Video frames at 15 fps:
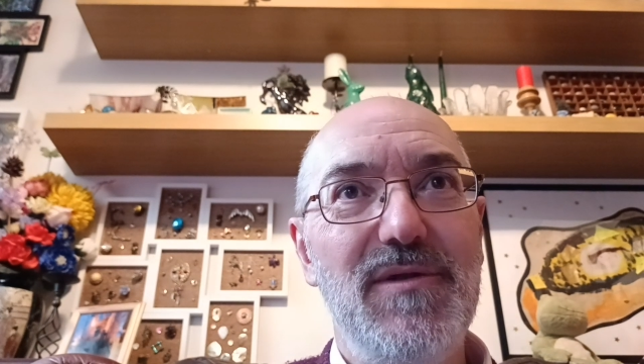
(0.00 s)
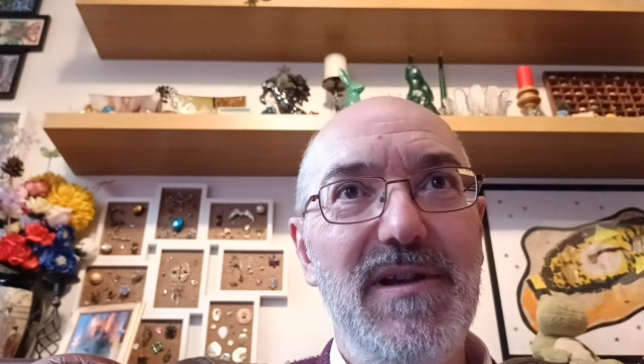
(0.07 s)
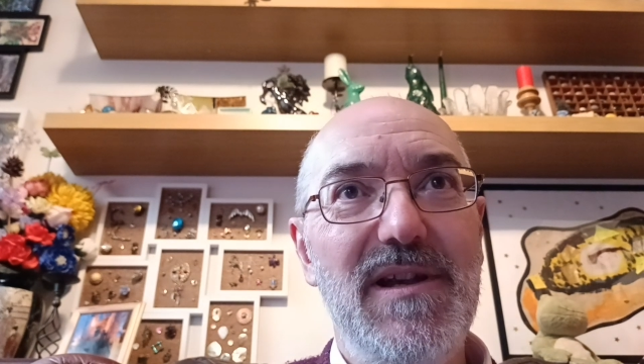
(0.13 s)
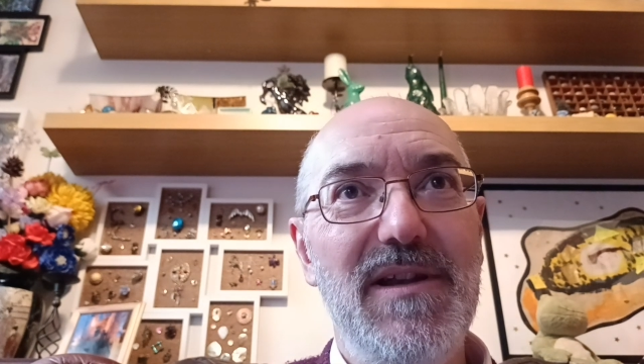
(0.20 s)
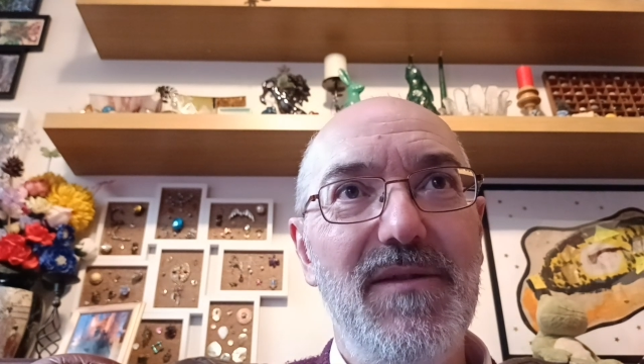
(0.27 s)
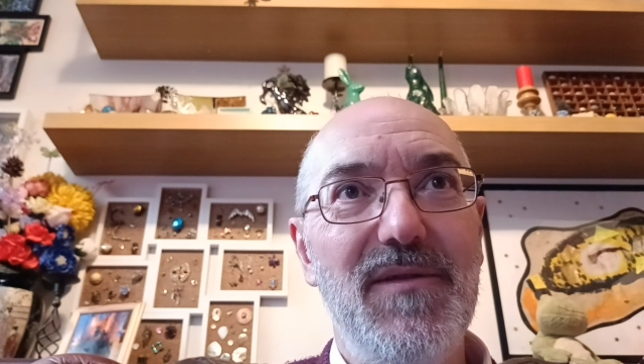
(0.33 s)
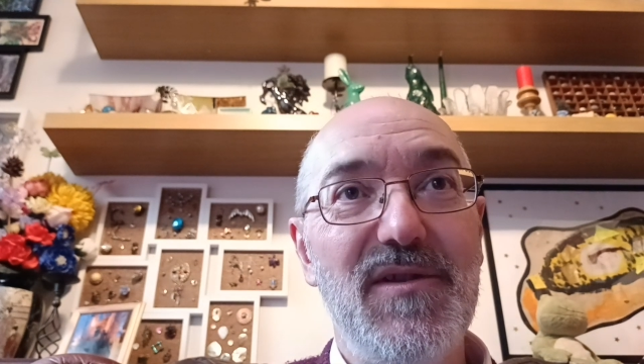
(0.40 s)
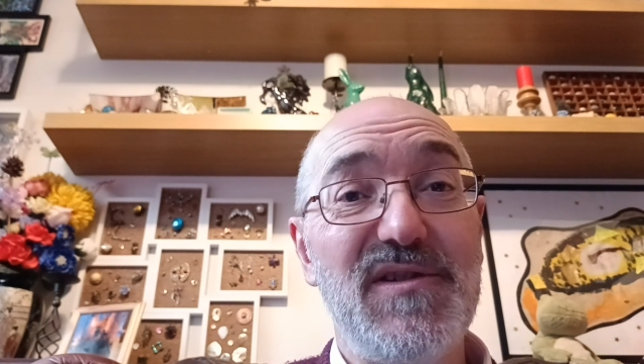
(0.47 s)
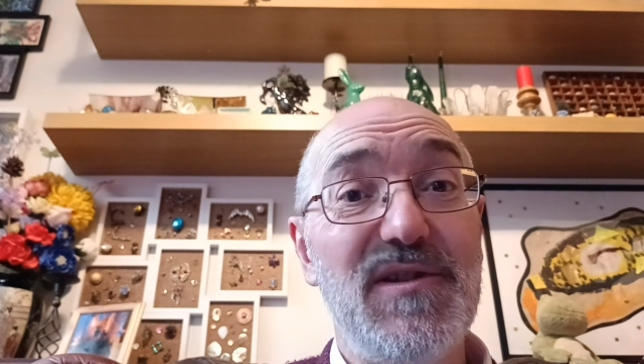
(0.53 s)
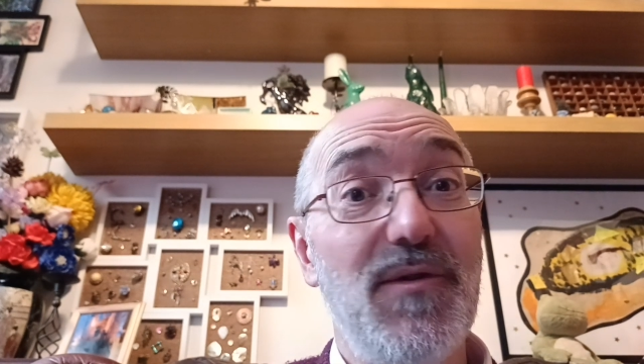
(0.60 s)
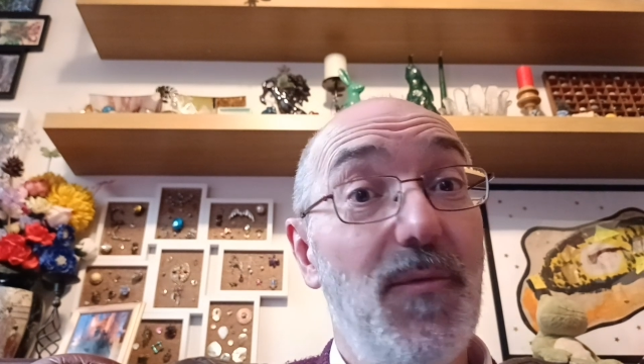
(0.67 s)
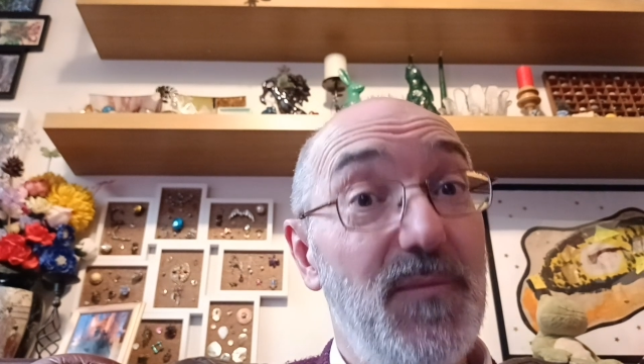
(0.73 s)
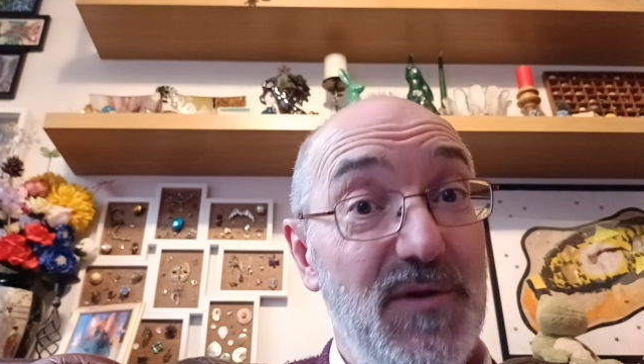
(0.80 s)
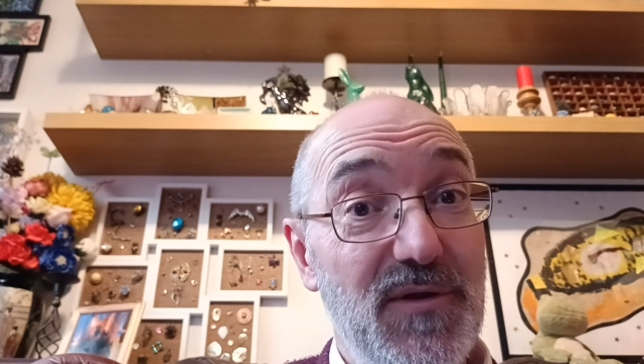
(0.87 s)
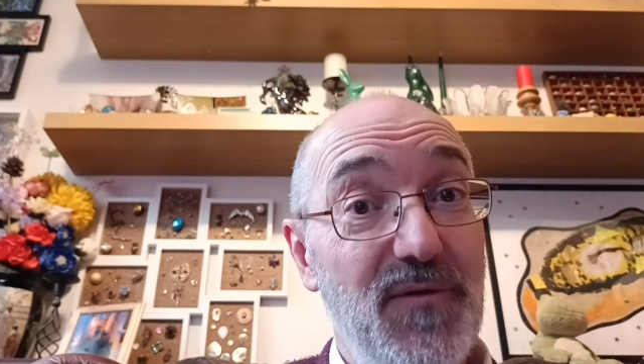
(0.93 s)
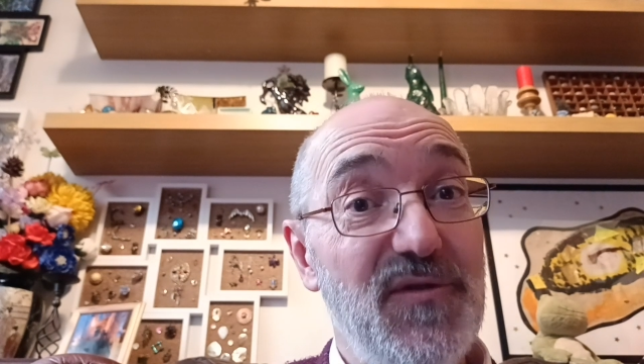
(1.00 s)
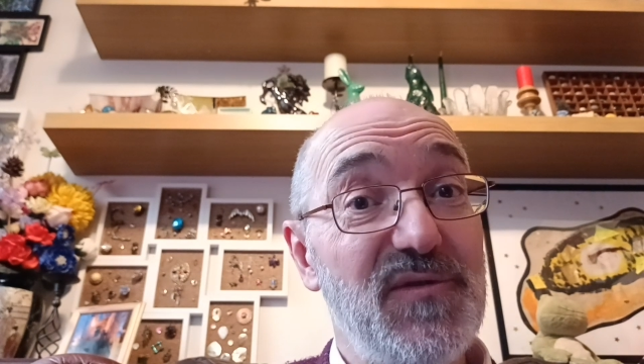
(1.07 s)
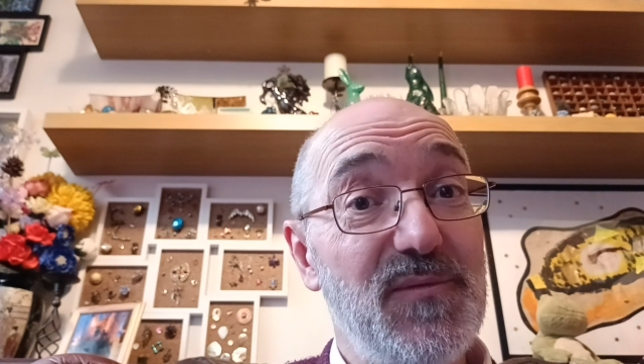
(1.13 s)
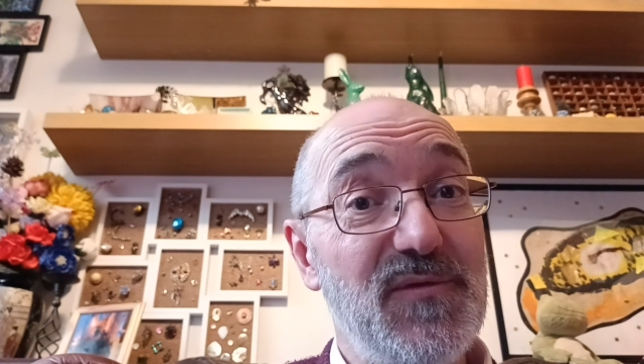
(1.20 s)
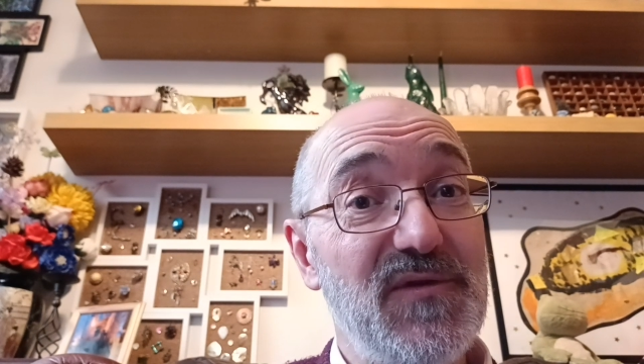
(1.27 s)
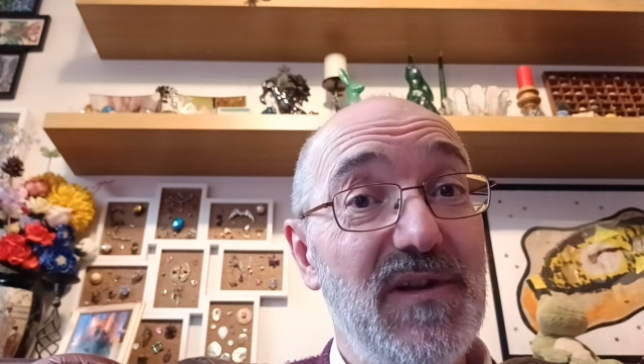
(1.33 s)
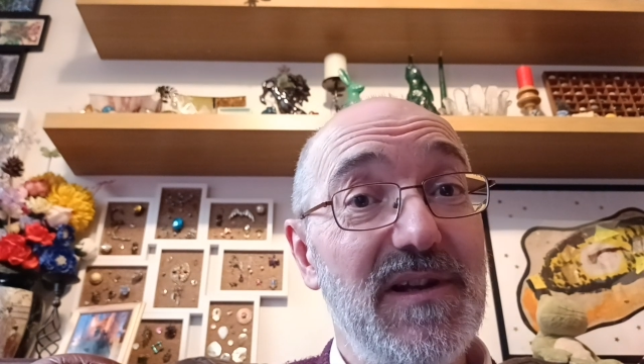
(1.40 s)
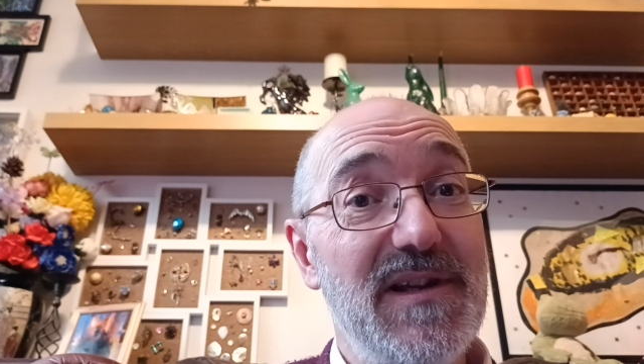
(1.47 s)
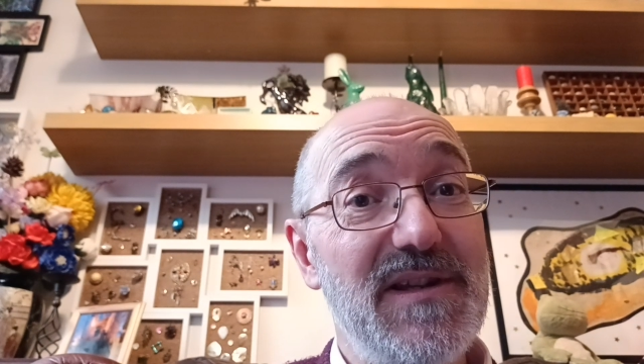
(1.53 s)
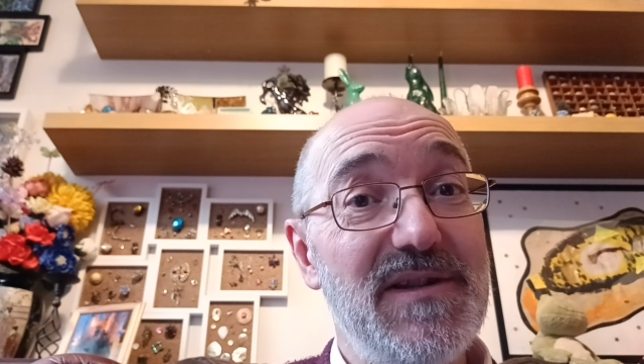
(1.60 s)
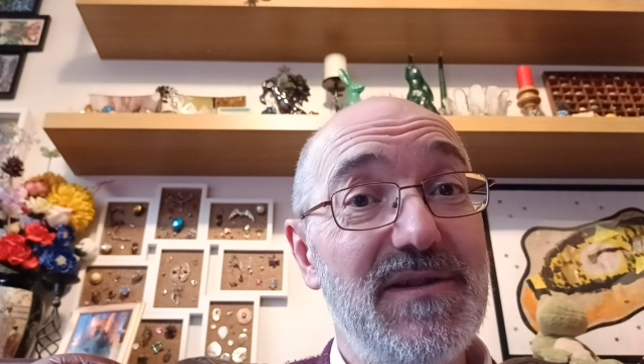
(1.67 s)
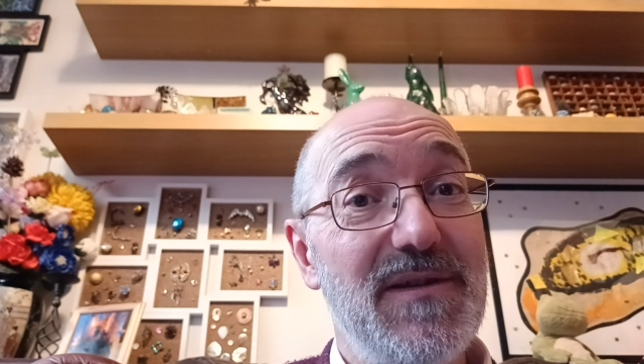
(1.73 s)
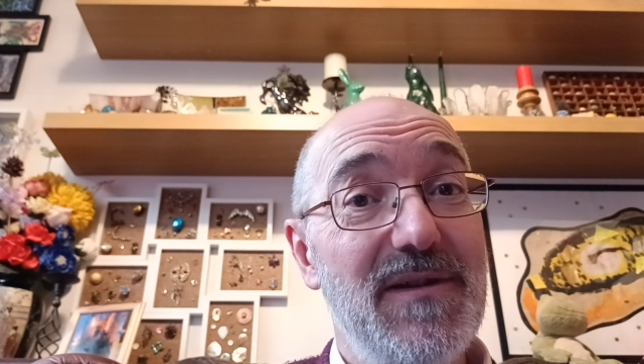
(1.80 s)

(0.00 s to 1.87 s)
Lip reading: in the Synoptic Gospels, at least,